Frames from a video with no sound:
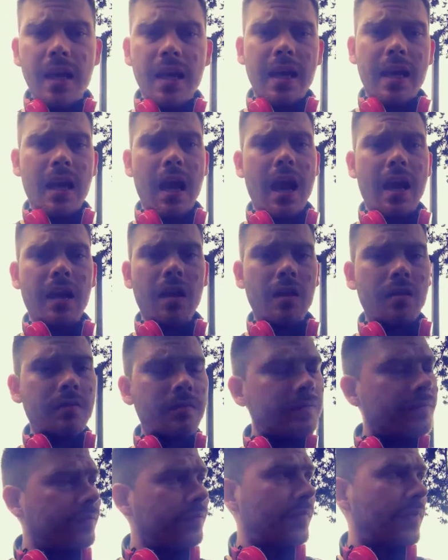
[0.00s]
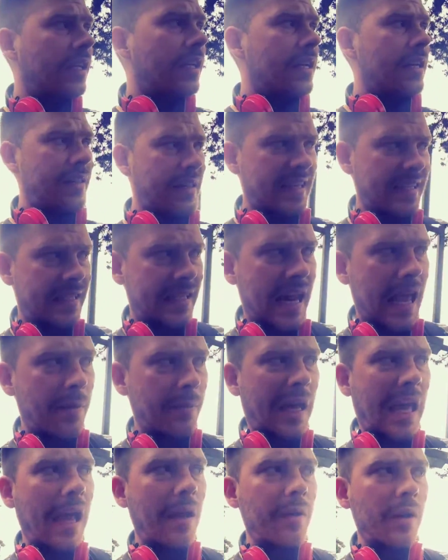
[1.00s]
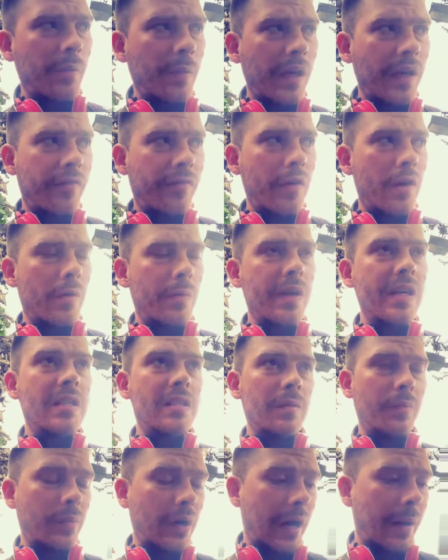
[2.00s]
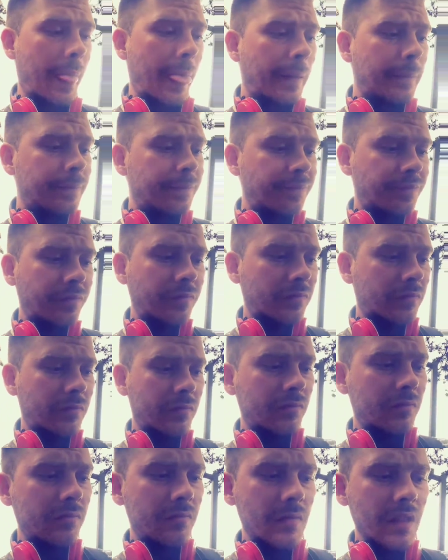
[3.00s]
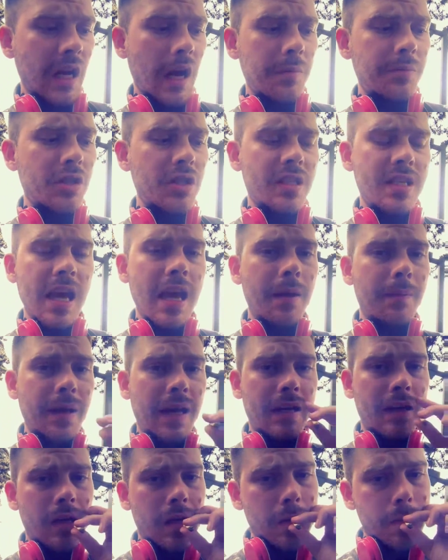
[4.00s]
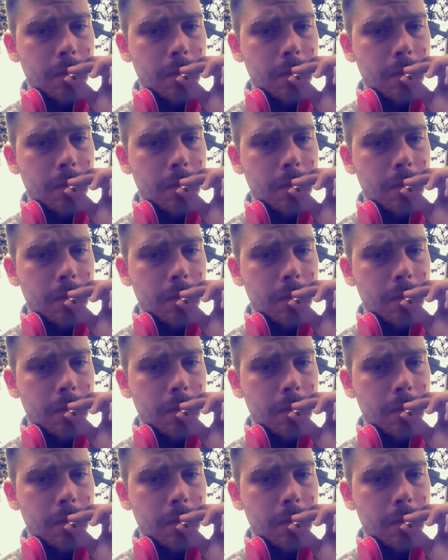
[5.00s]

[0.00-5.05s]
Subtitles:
and this name came to me for a reason. But I'm just saying, man,